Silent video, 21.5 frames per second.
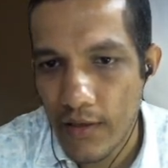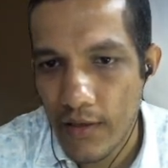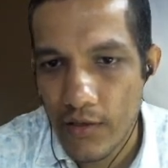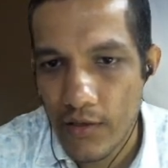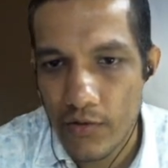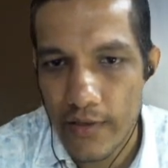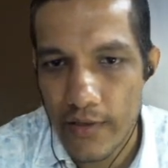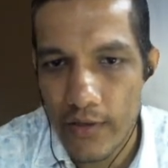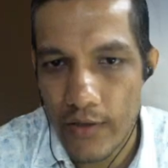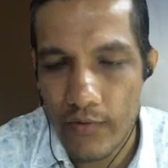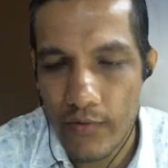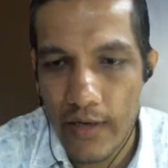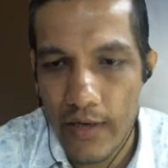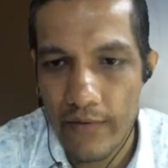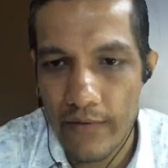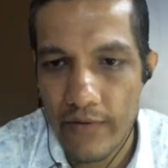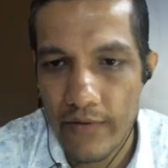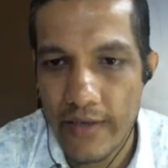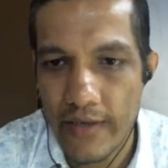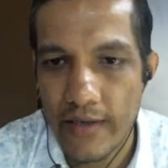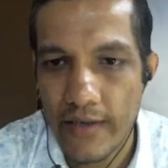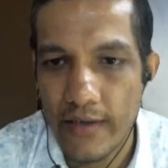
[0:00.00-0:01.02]
So that one I have
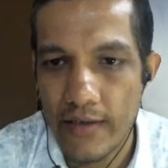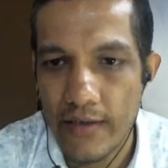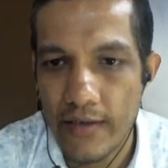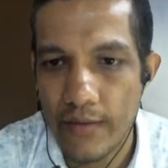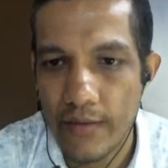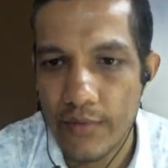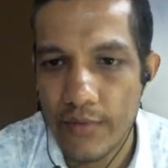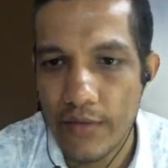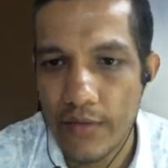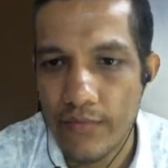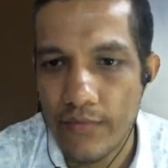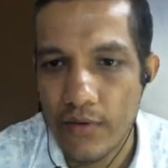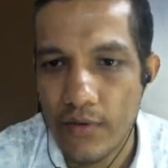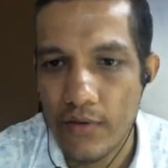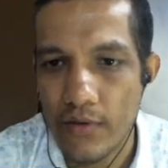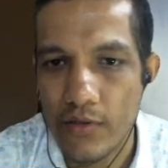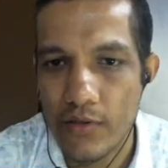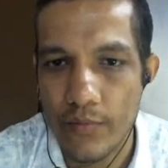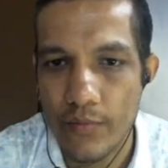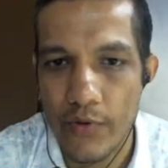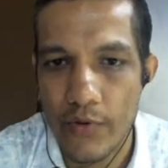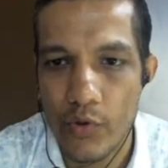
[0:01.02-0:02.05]
written in terms of
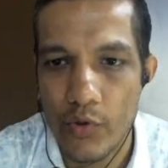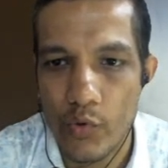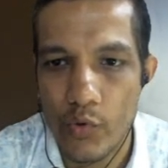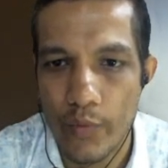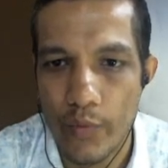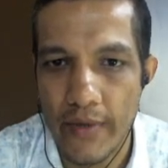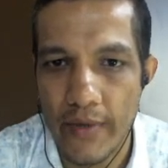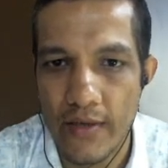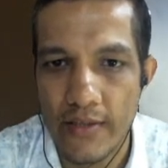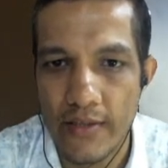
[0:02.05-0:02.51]
0.2 meter.